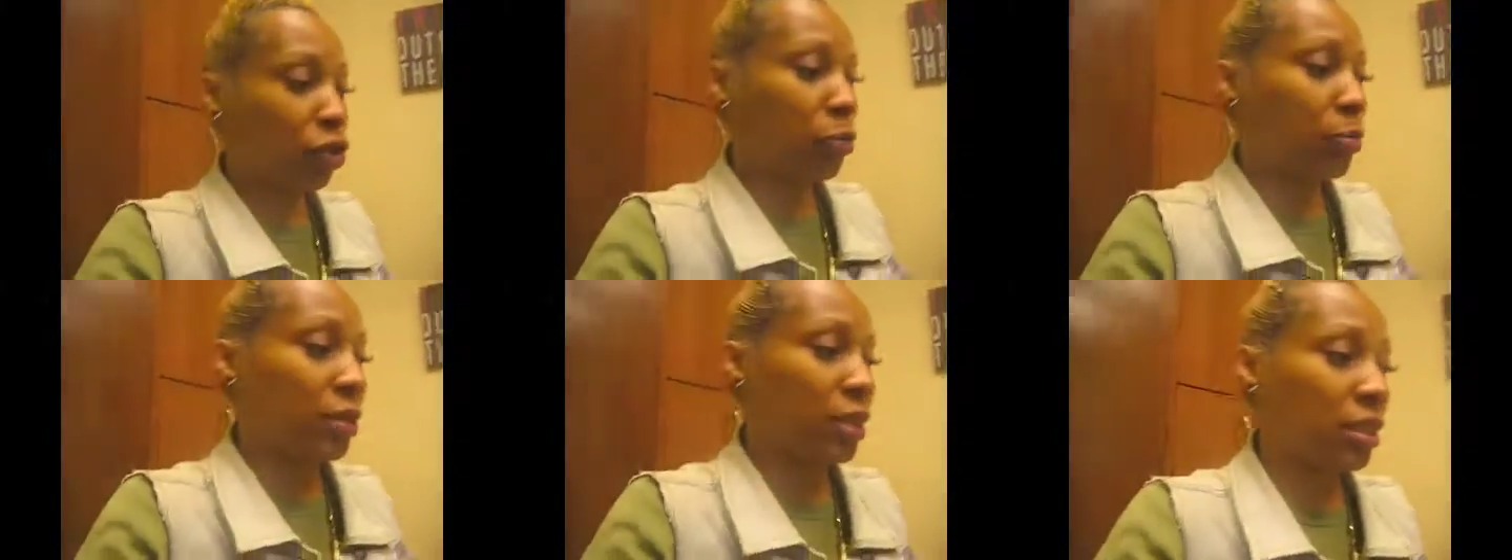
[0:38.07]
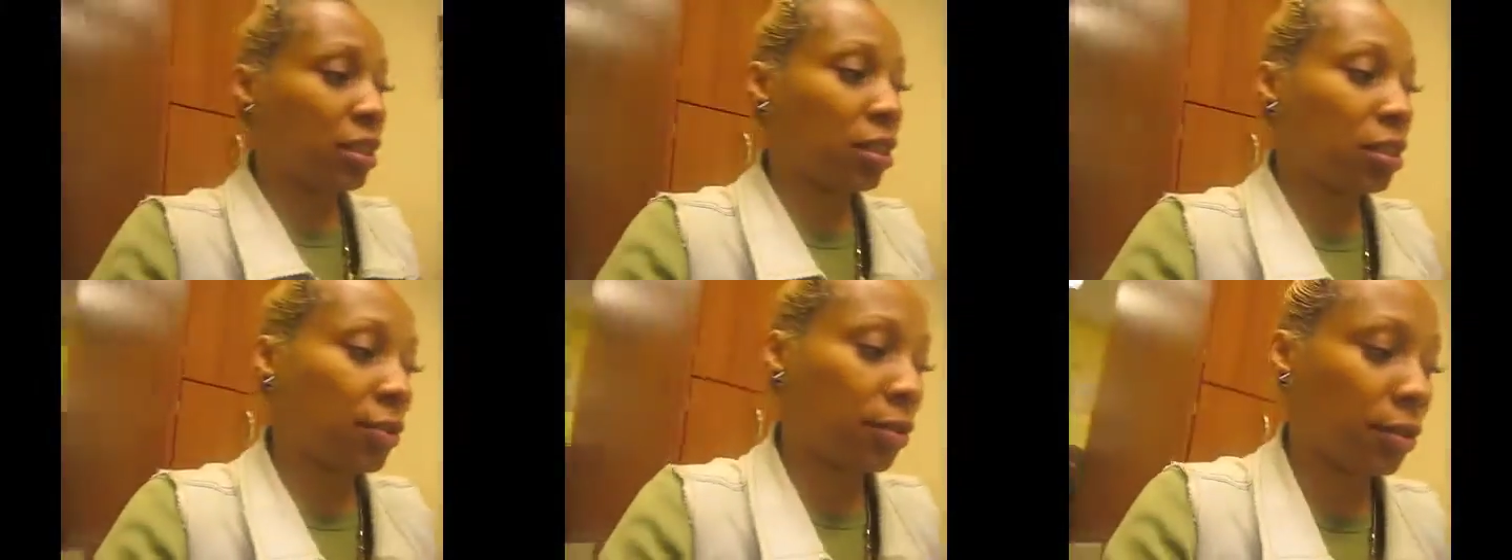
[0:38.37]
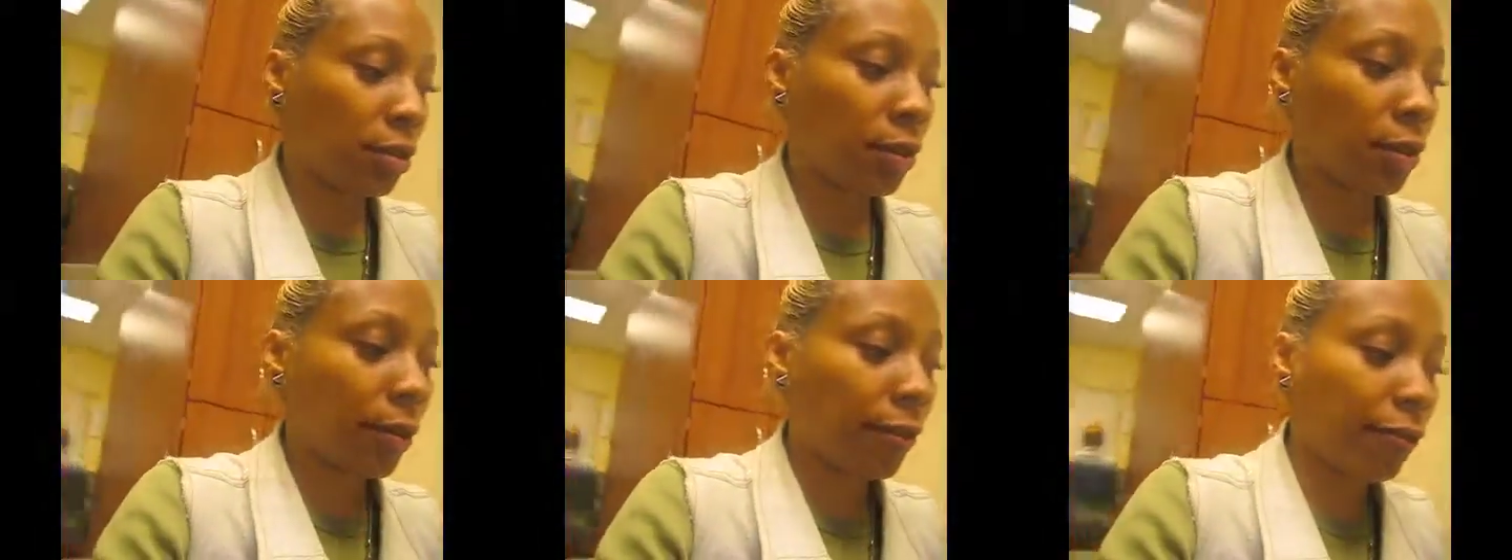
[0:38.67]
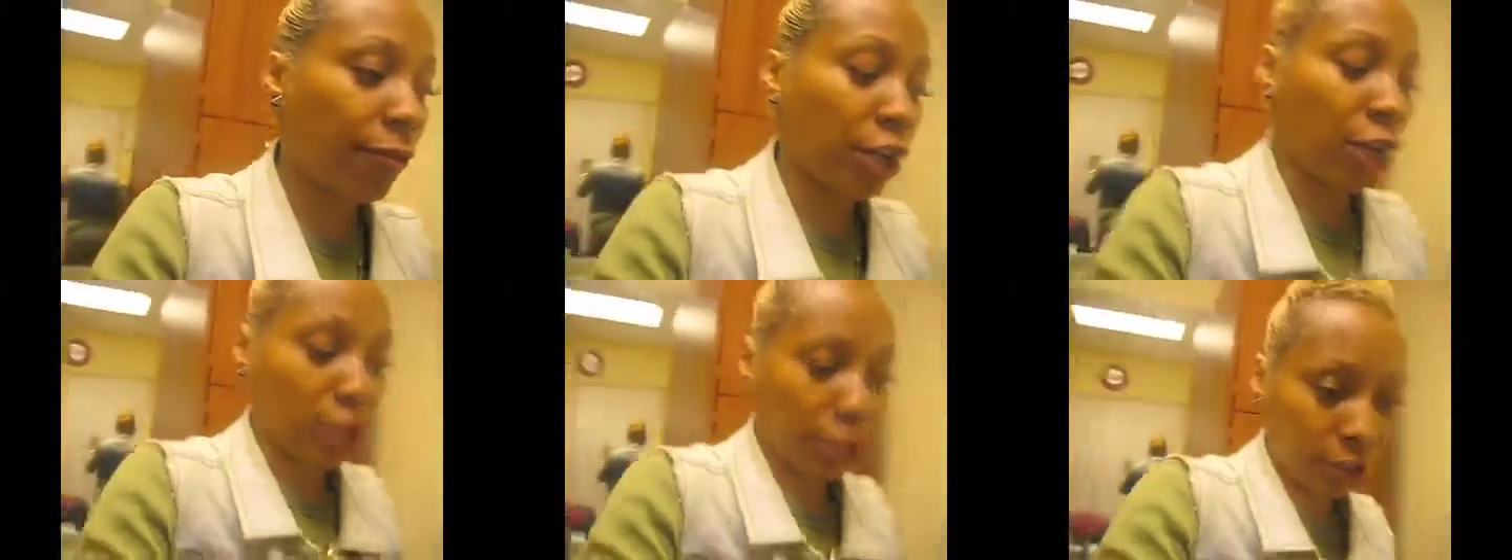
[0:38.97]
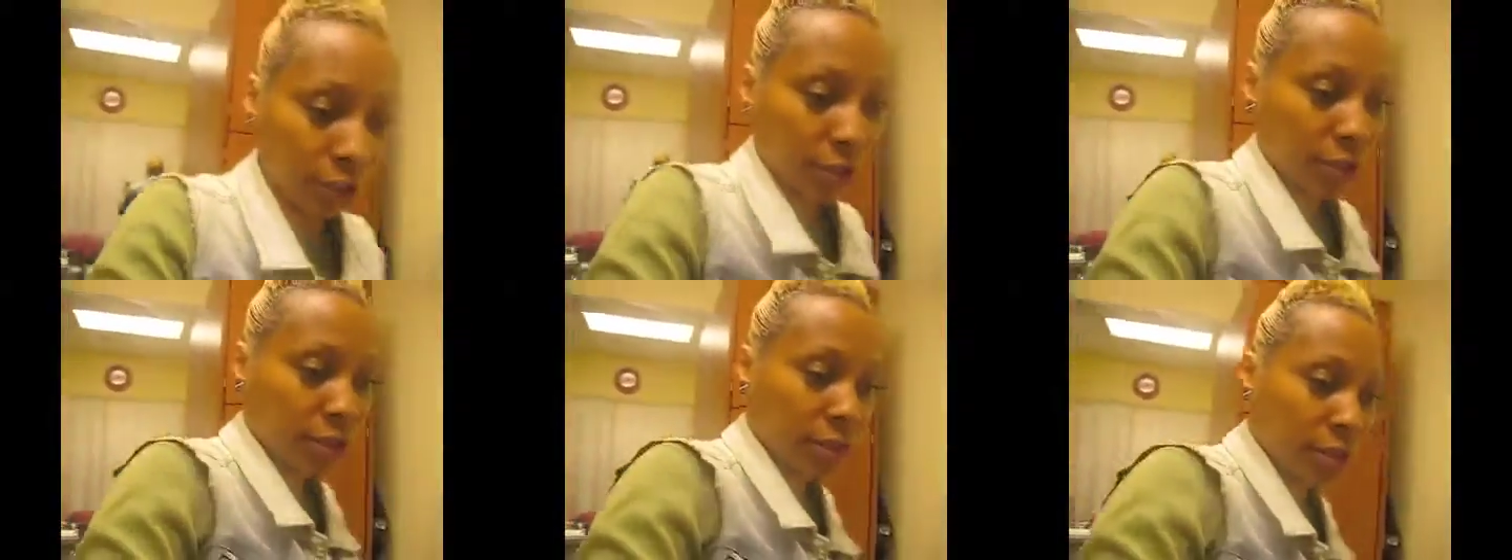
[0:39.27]
you must
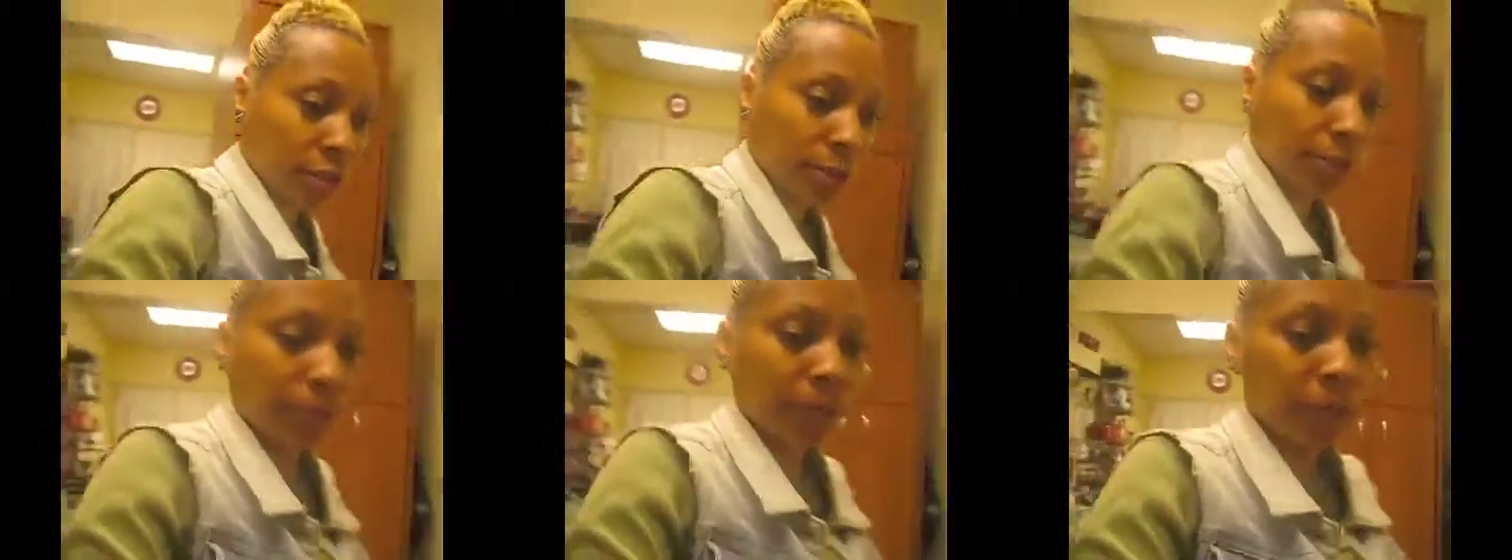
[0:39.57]
first